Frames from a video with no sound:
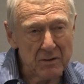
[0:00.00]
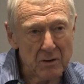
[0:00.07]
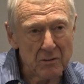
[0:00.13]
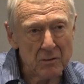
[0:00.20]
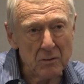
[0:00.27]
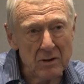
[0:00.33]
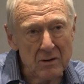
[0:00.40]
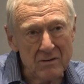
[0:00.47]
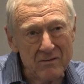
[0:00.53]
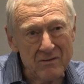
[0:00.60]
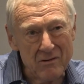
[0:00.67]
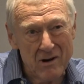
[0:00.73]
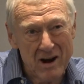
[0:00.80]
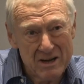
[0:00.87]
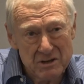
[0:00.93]
the rule
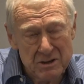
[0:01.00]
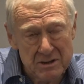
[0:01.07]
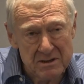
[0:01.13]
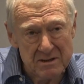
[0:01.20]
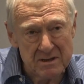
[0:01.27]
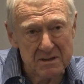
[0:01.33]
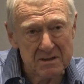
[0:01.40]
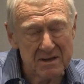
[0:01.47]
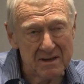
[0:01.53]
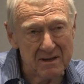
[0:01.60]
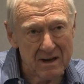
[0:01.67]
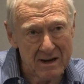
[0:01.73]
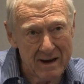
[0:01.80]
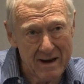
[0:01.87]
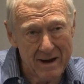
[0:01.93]
of righteousness in
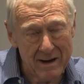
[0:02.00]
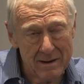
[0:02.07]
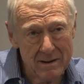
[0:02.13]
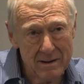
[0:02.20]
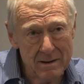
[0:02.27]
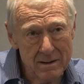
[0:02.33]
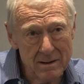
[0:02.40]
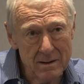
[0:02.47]
the land,